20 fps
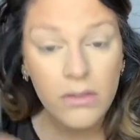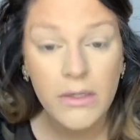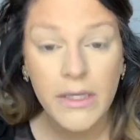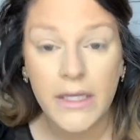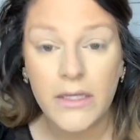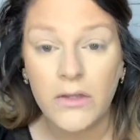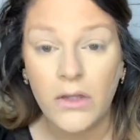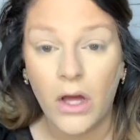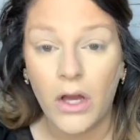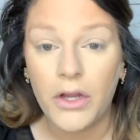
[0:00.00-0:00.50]

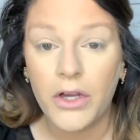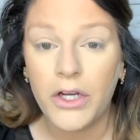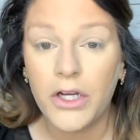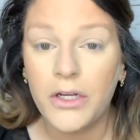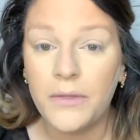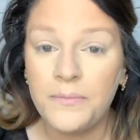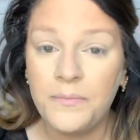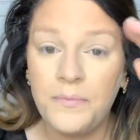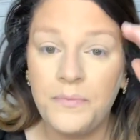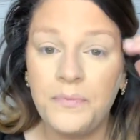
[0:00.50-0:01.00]
like
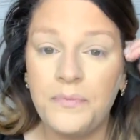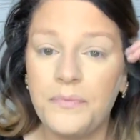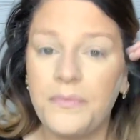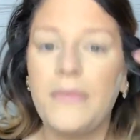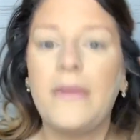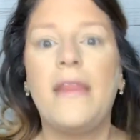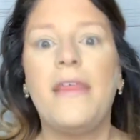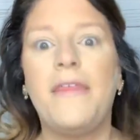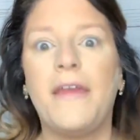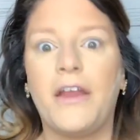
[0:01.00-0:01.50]
longer,
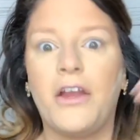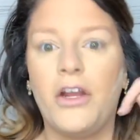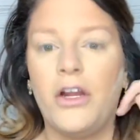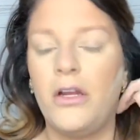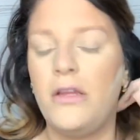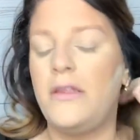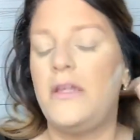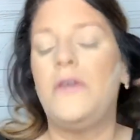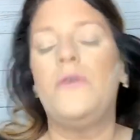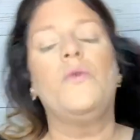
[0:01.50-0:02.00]

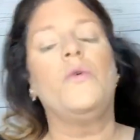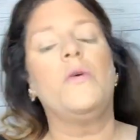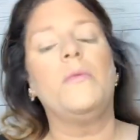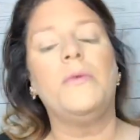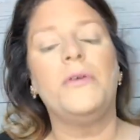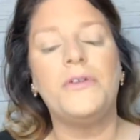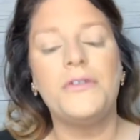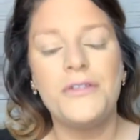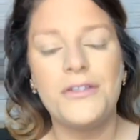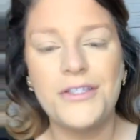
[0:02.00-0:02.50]
thicker than
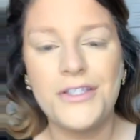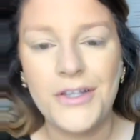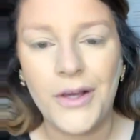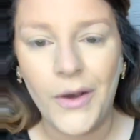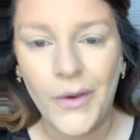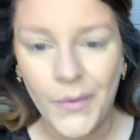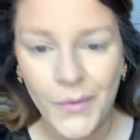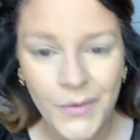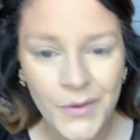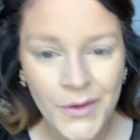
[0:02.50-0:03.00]
normal.
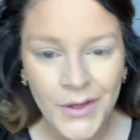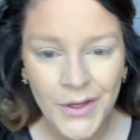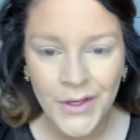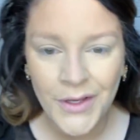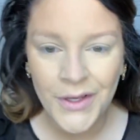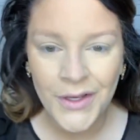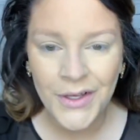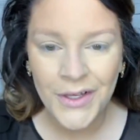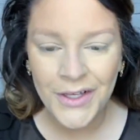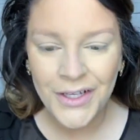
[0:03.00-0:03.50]
So
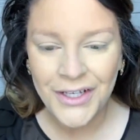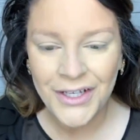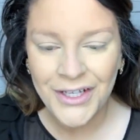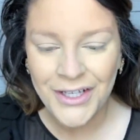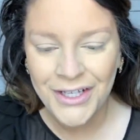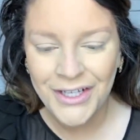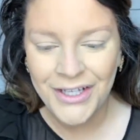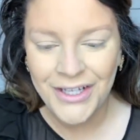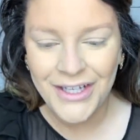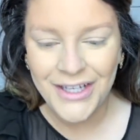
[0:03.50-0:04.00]

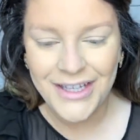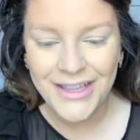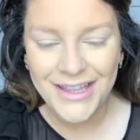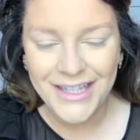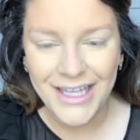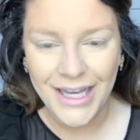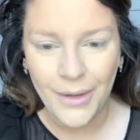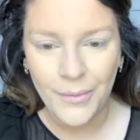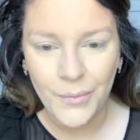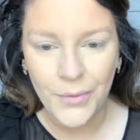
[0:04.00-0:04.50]

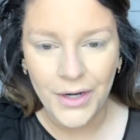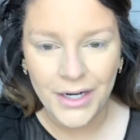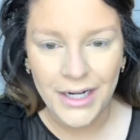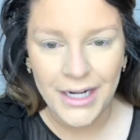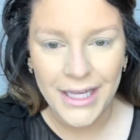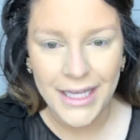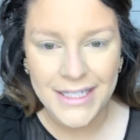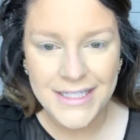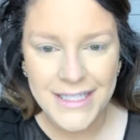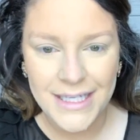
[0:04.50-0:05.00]
yeah, we're
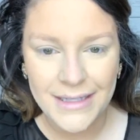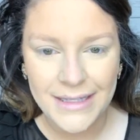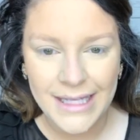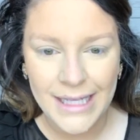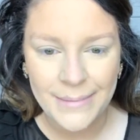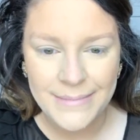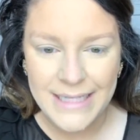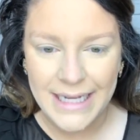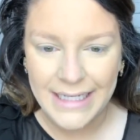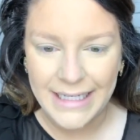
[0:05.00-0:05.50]
gonna get
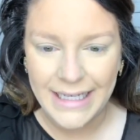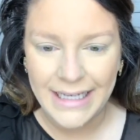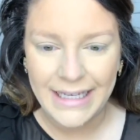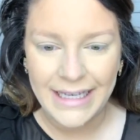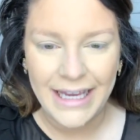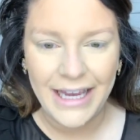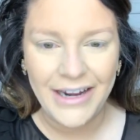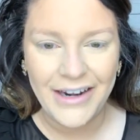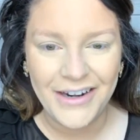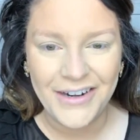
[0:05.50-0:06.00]
them taken
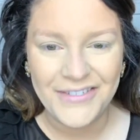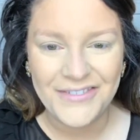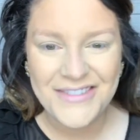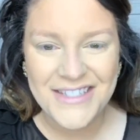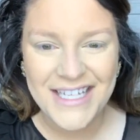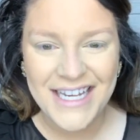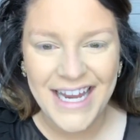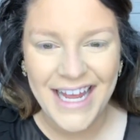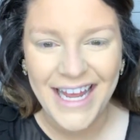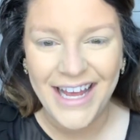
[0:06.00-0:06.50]
care of
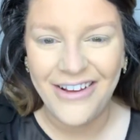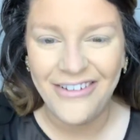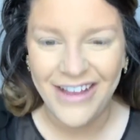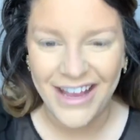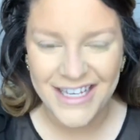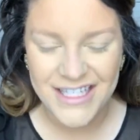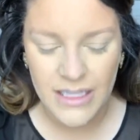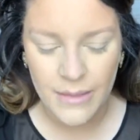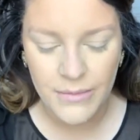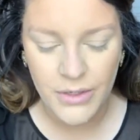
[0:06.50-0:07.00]
today.
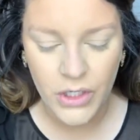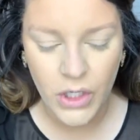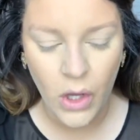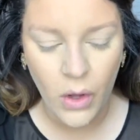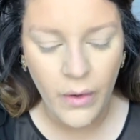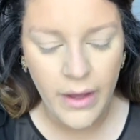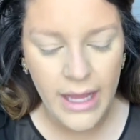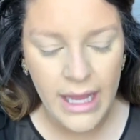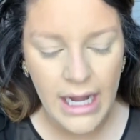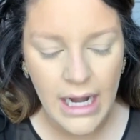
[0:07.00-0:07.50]
Okay, so I'm gonna
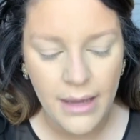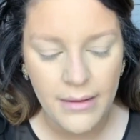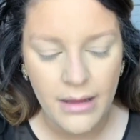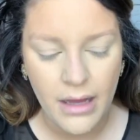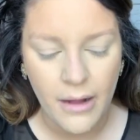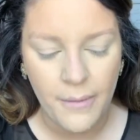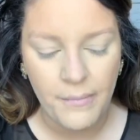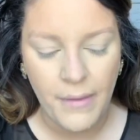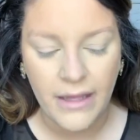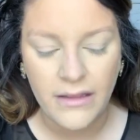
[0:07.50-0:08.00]
go in.
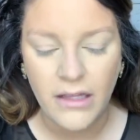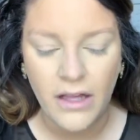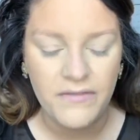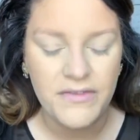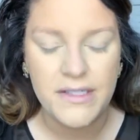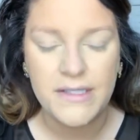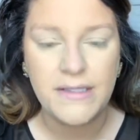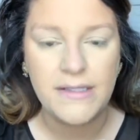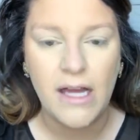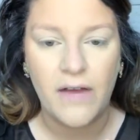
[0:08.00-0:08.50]
I love this